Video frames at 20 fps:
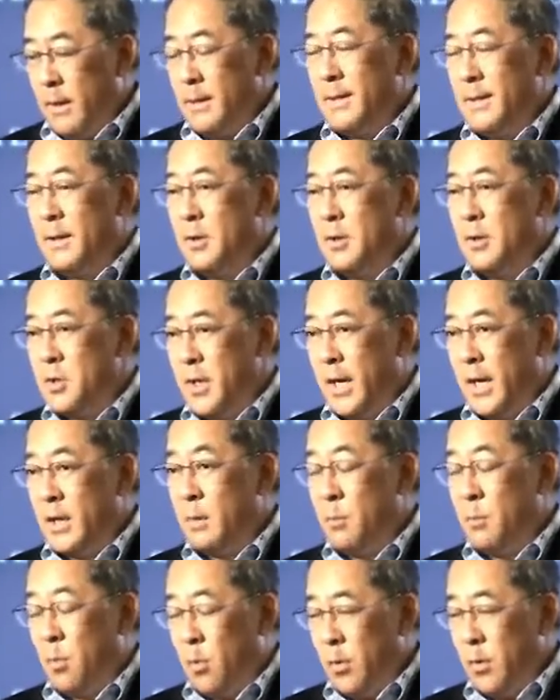to understand the
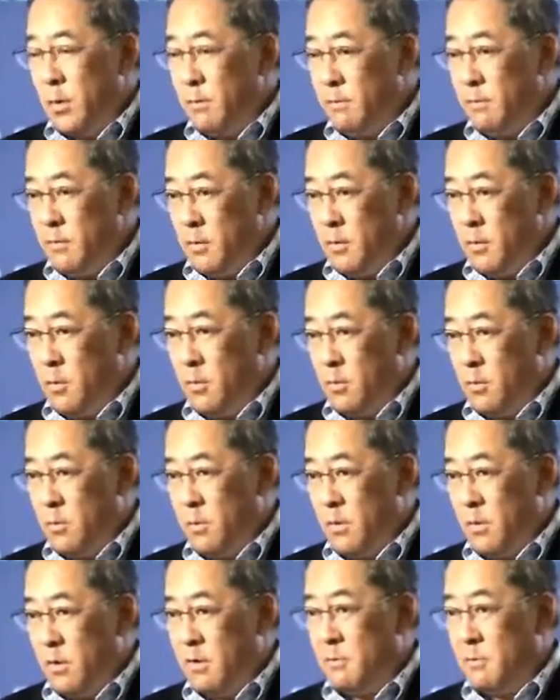point of view
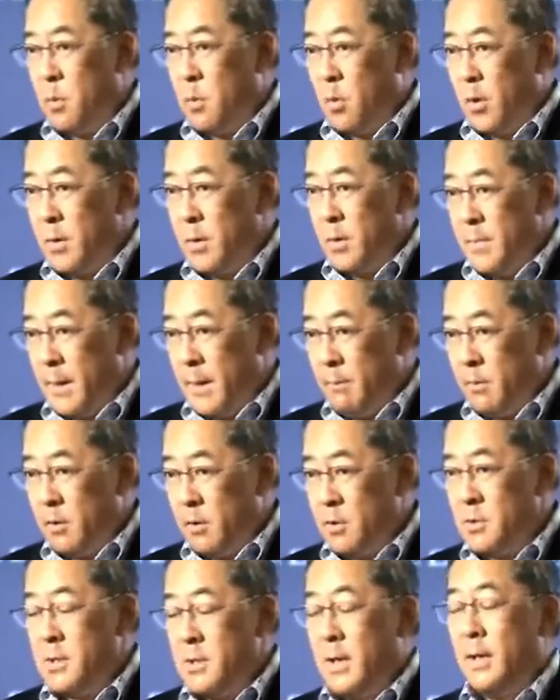of board
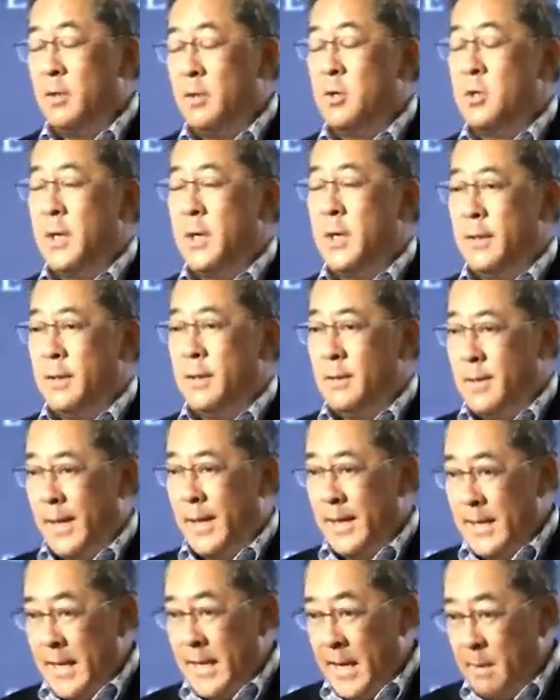members, to understand the
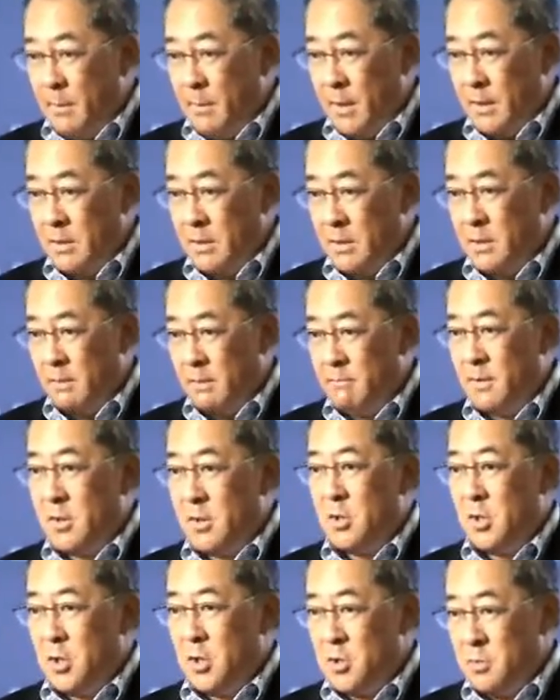dynamics of
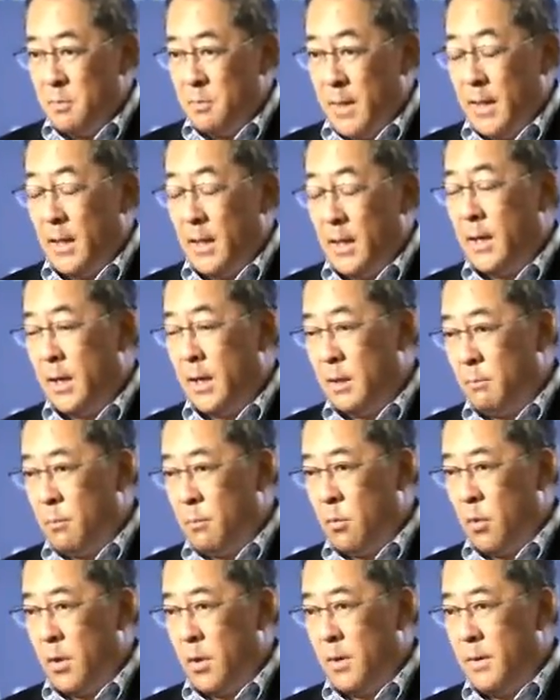decision making on the
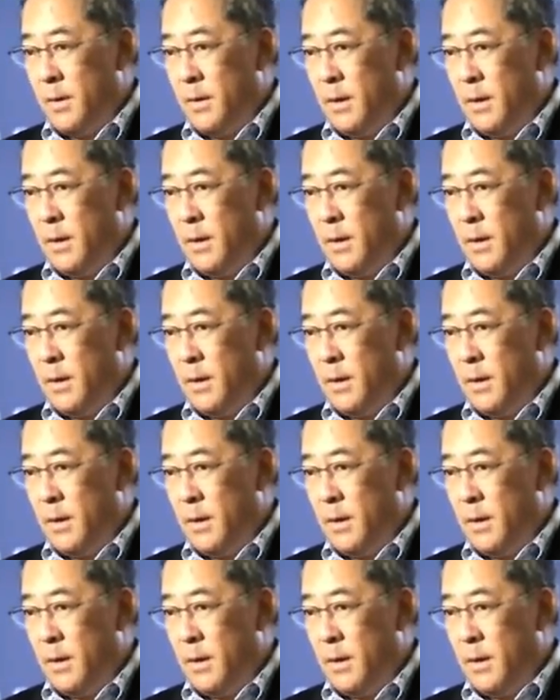board.